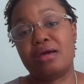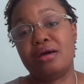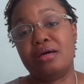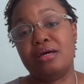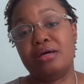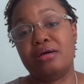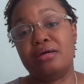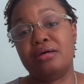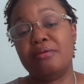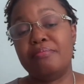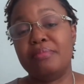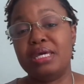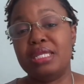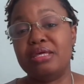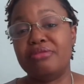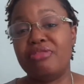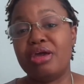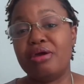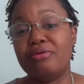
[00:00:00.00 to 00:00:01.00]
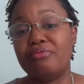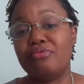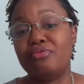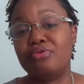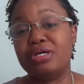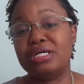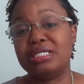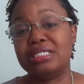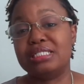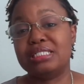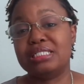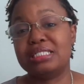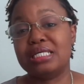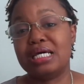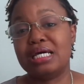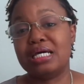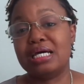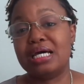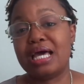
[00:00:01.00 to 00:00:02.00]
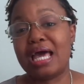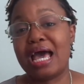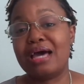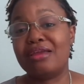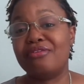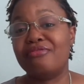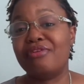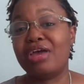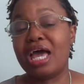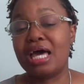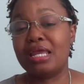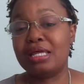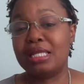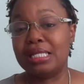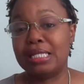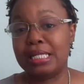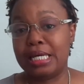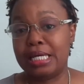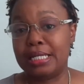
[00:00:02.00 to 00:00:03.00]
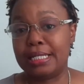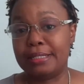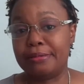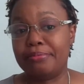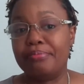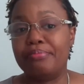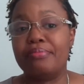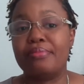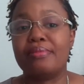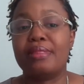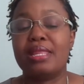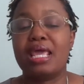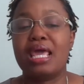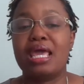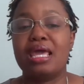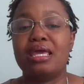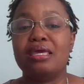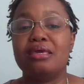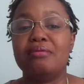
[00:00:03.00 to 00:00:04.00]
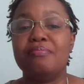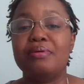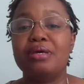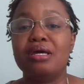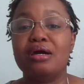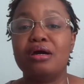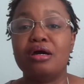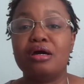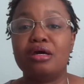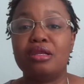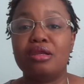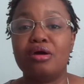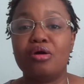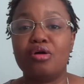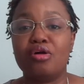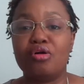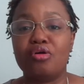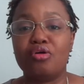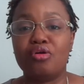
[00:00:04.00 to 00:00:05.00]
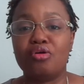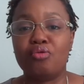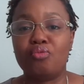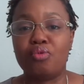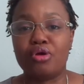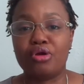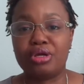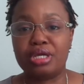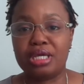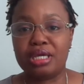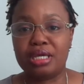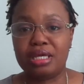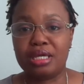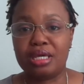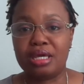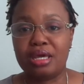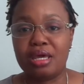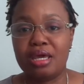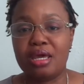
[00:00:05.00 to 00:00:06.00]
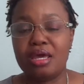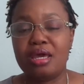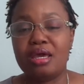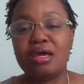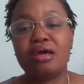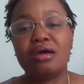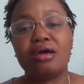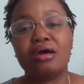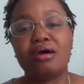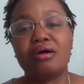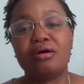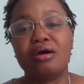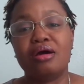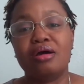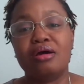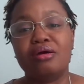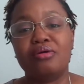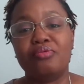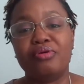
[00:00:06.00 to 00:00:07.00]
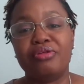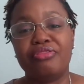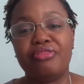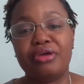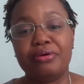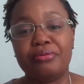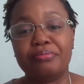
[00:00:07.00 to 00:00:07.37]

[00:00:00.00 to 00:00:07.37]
Committee that was out of Atlanta. And he began working with them.